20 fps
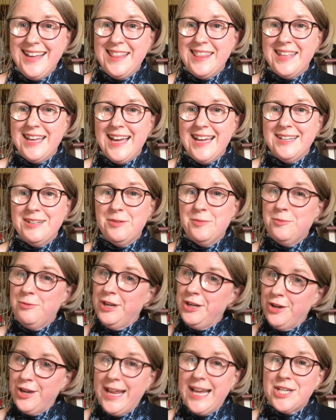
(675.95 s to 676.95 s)
that we're
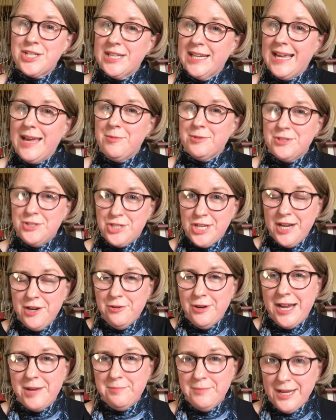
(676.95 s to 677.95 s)
not actually able to
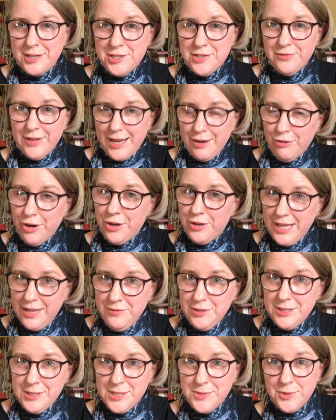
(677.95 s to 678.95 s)
generate much of our own
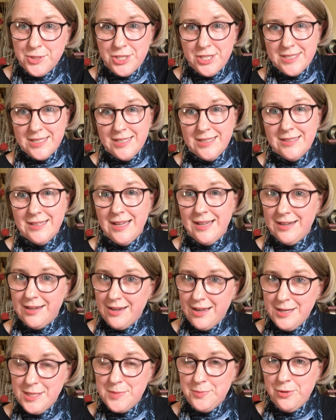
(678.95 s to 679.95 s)
evidence, which is a
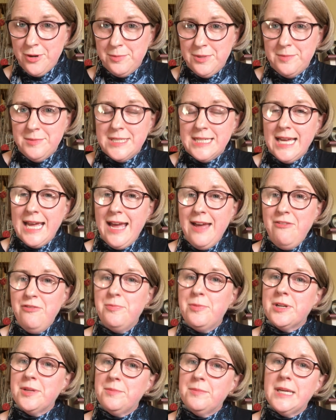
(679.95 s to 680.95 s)
nice problem to have,
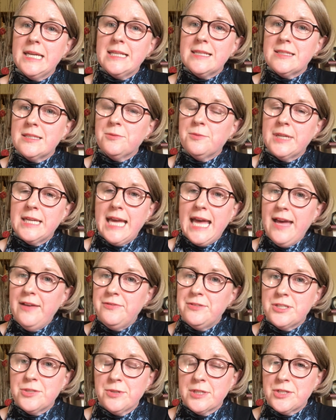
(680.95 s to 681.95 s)
but it means that we
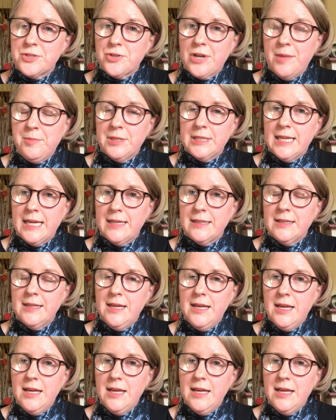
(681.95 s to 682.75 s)
have to extrapolate